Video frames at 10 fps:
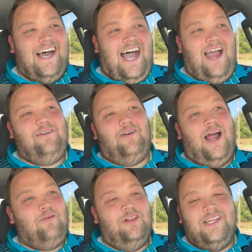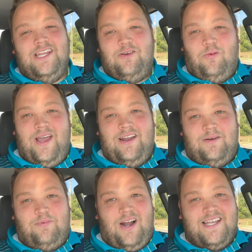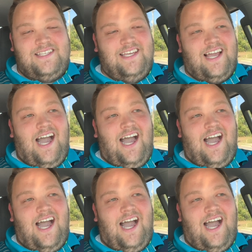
I really need to wait on pricing.